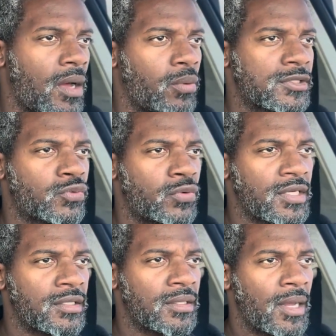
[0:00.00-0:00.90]
what's
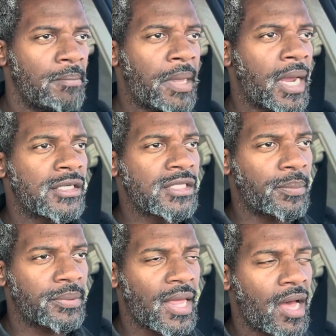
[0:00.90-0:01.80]
written, pairs
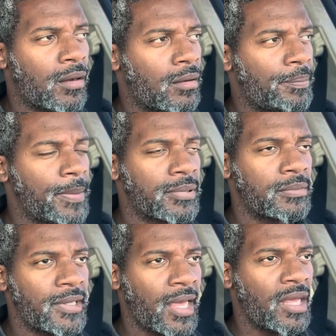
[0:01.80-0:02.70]
up with how people
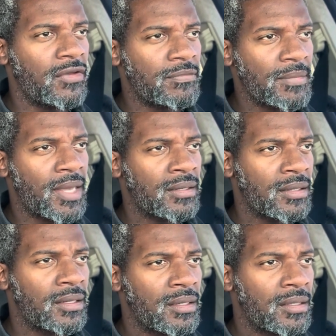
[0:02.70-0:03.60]
behave, man.
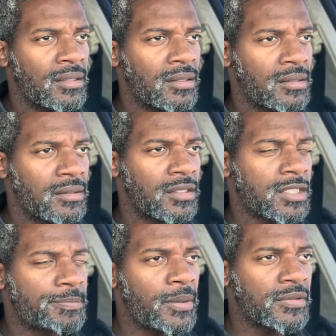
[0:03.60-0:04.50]
The
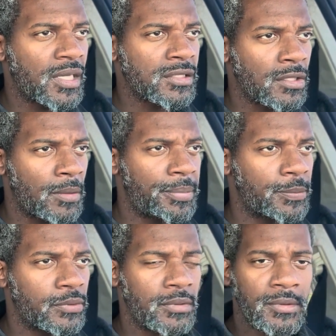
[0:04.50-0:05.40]
spirit that is on
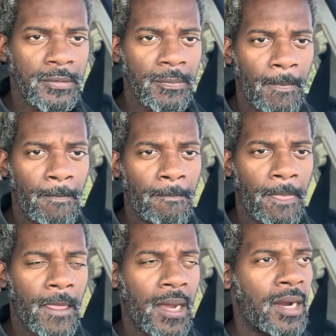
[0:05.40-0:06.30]
people.
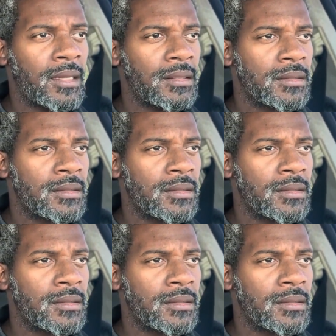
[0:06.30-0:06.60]
All right?